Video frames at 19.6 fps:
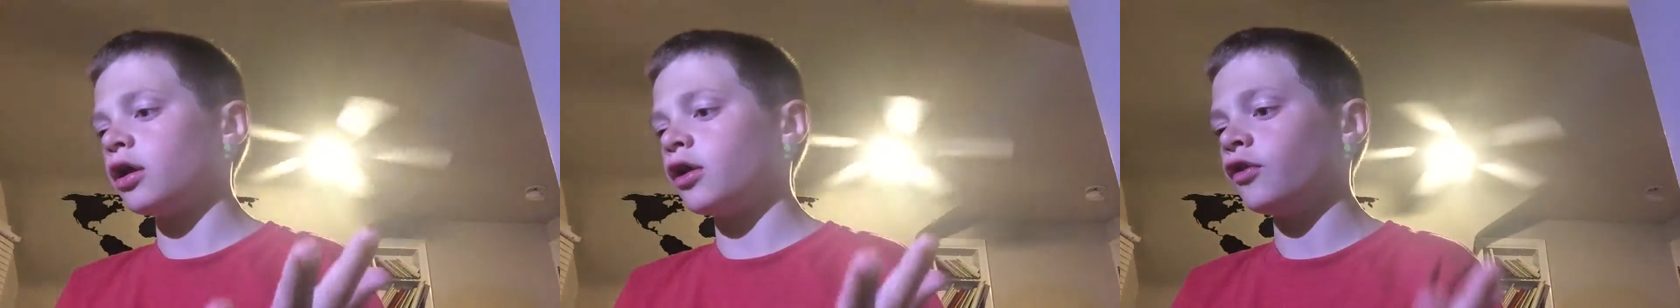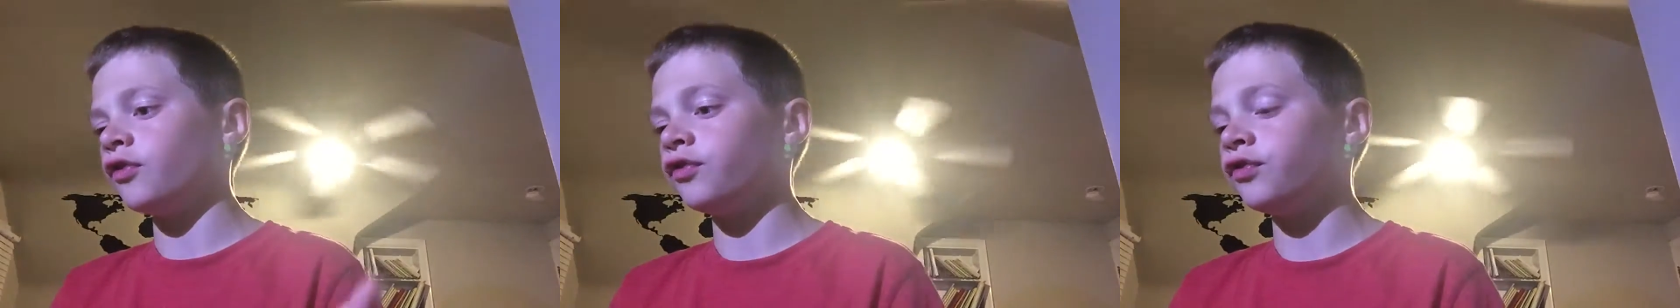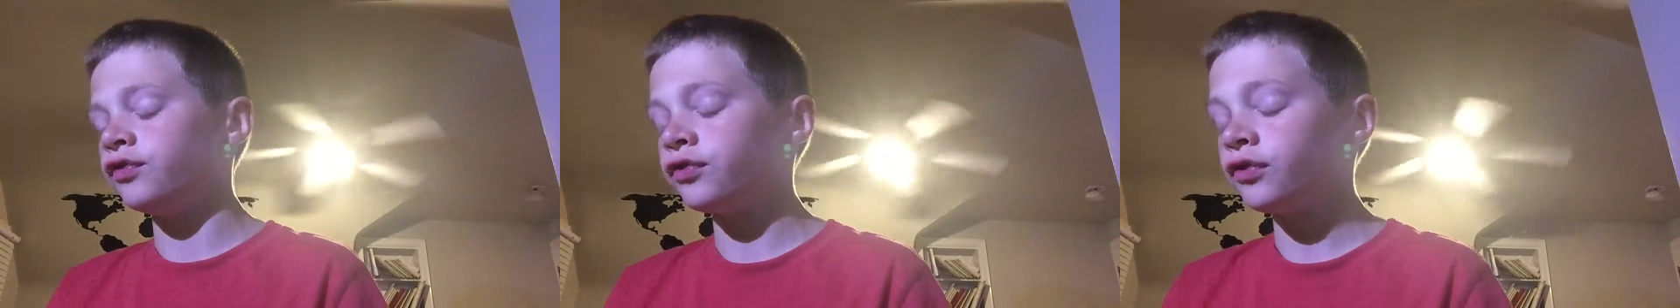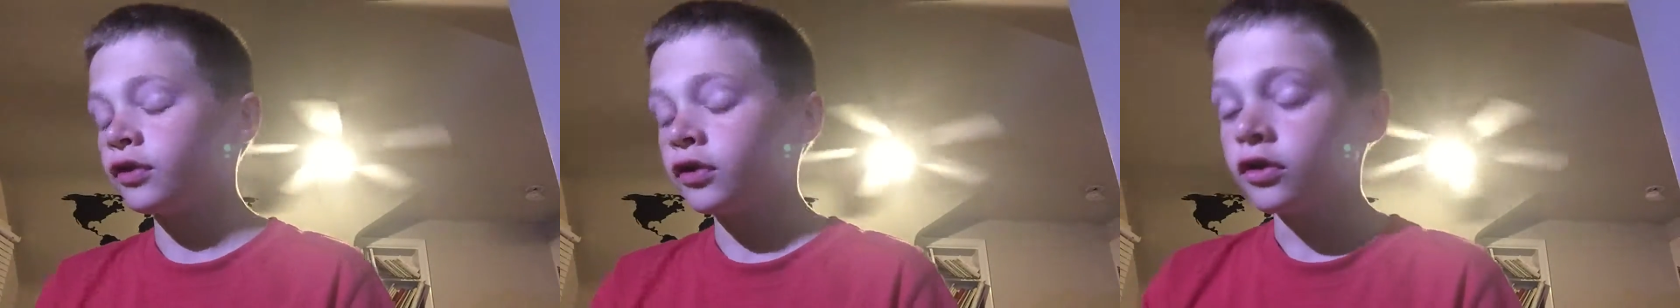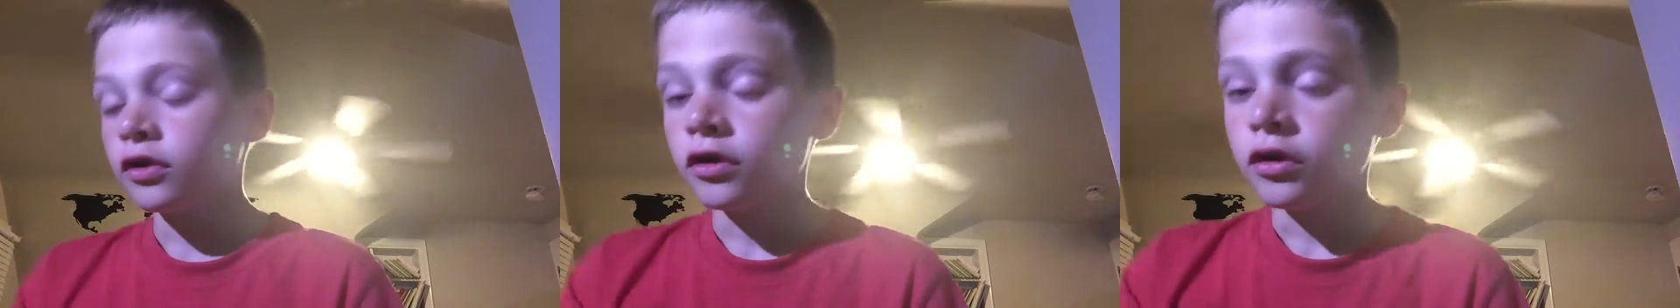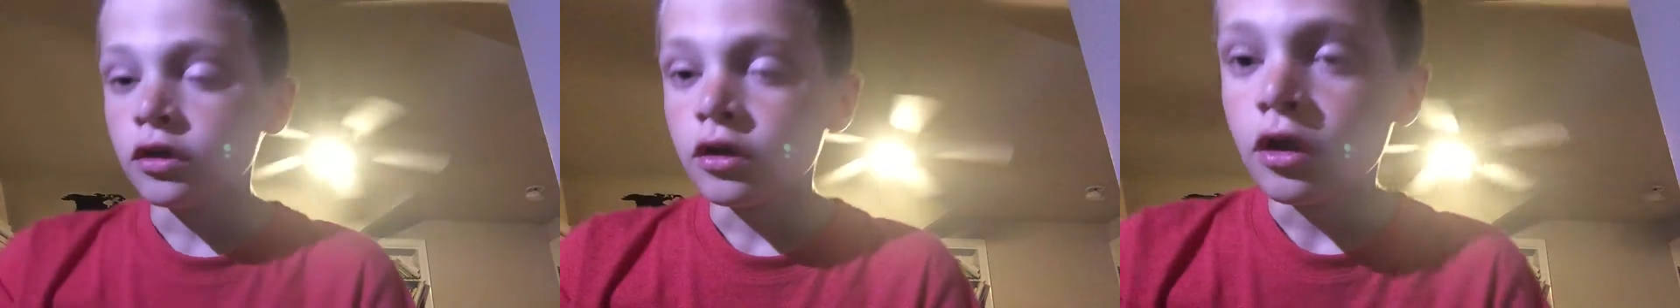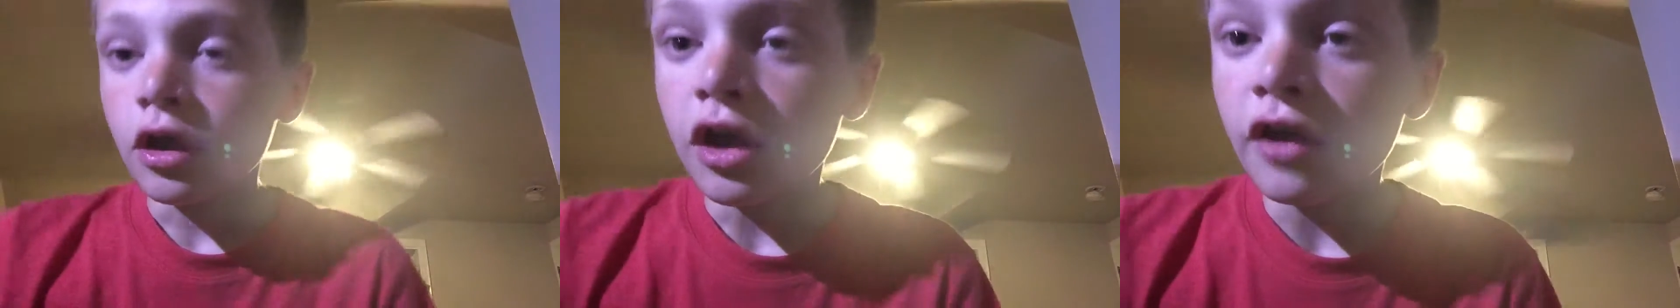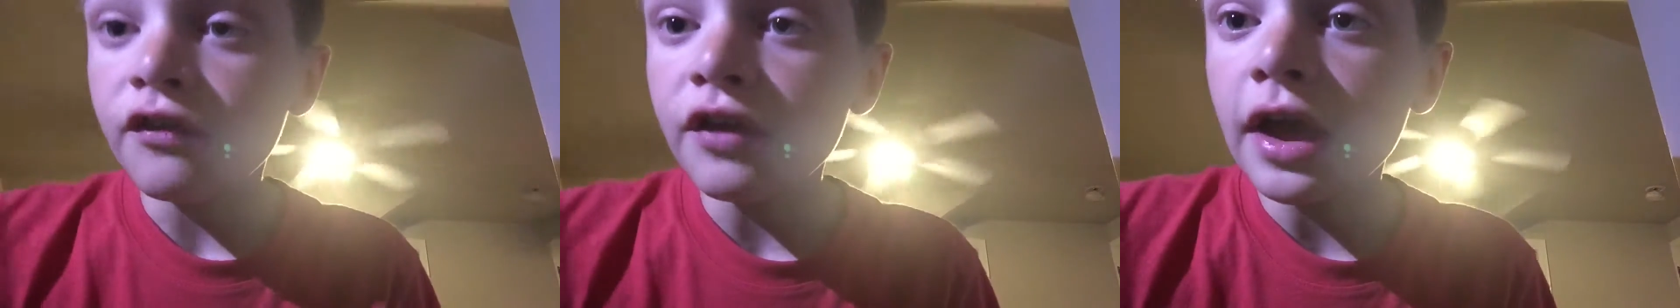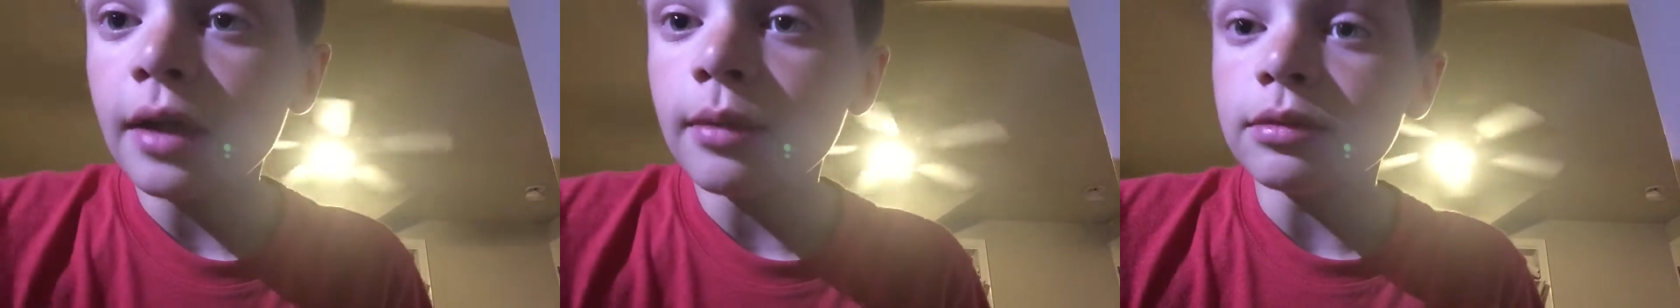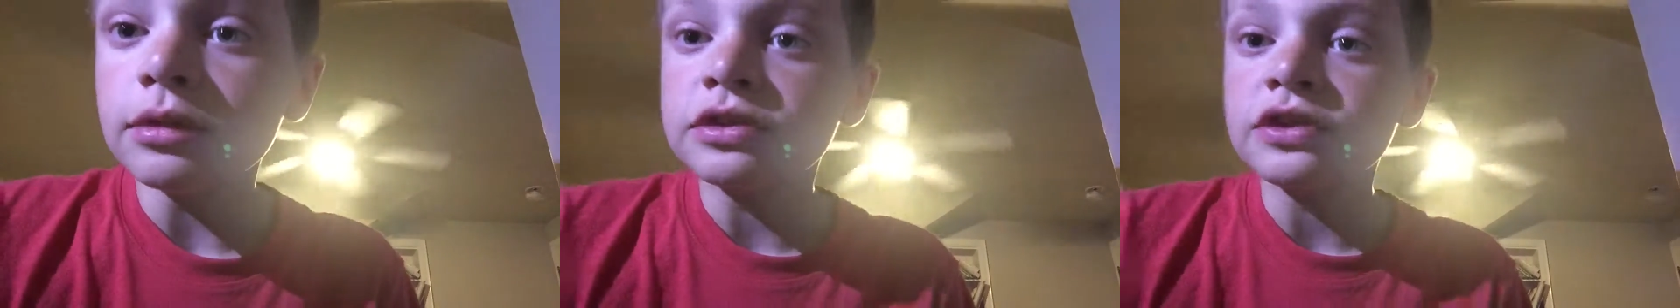of
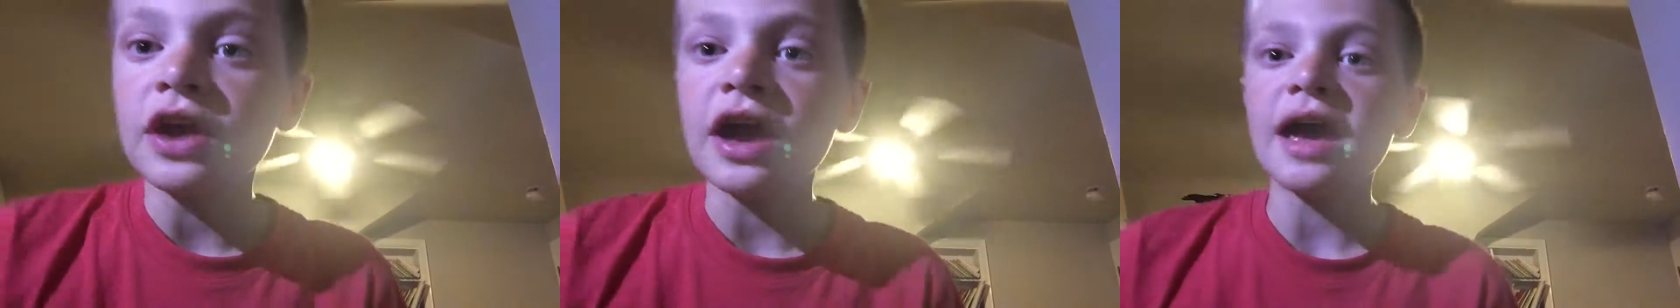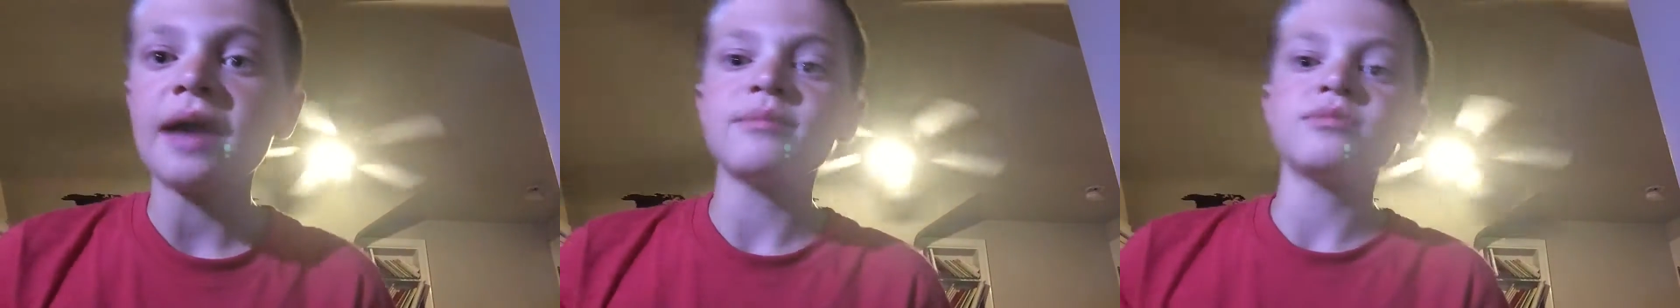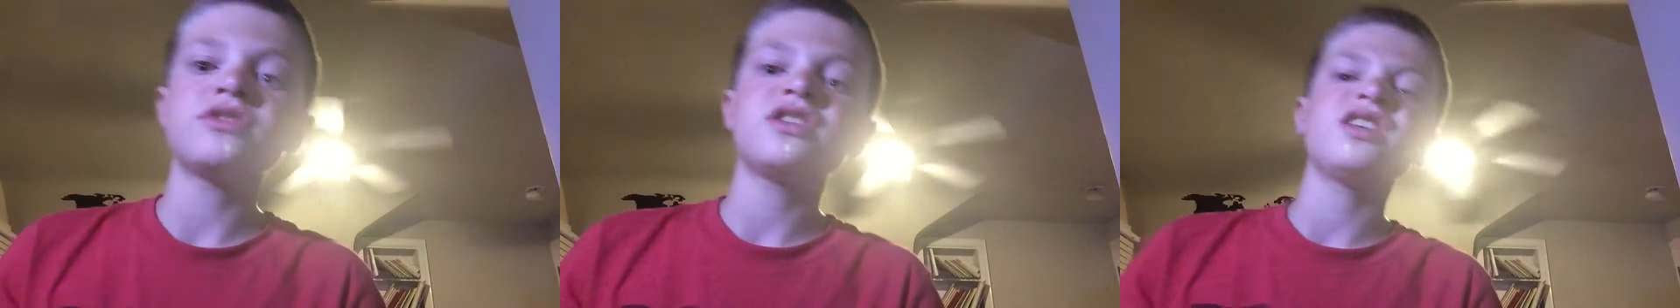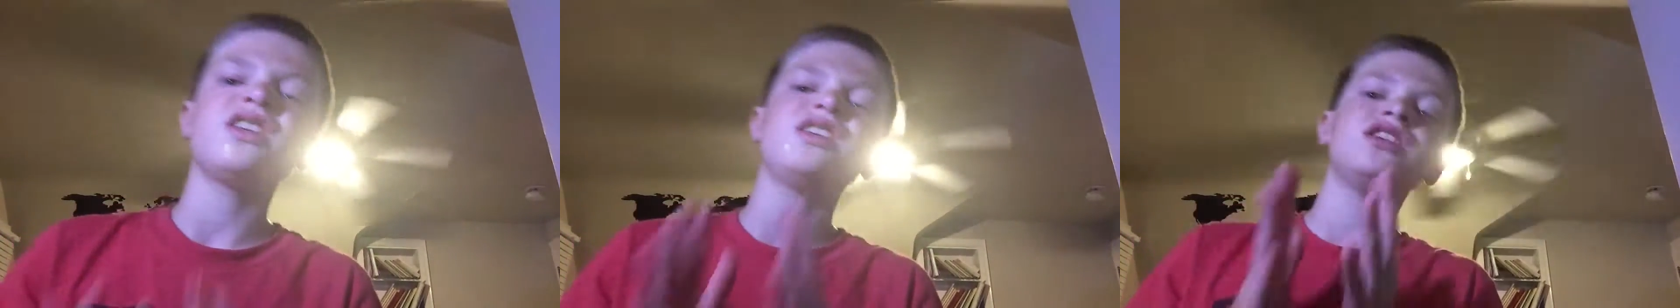available time to